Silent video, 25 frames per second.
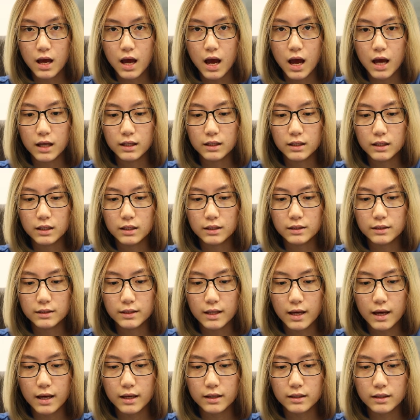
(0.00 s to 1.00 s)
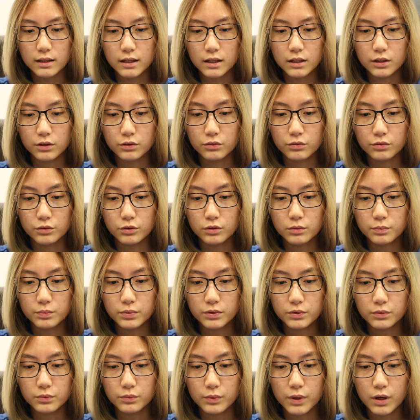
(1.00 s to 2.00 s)
I learned that in a group,
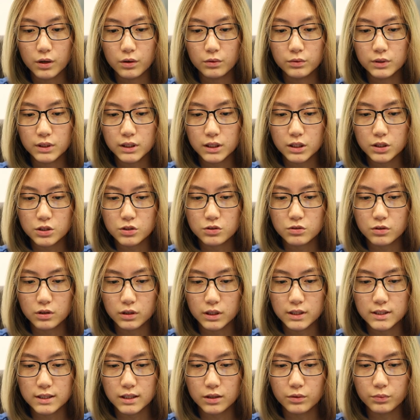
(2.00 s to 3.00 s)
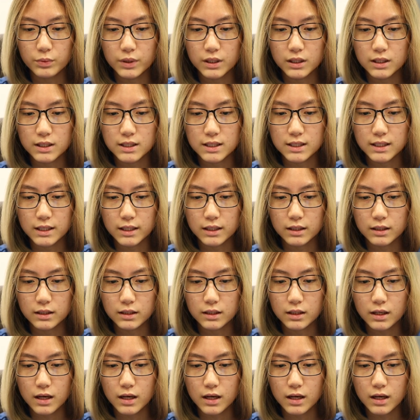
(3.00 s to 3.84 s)
we are only as strong as our weakest link.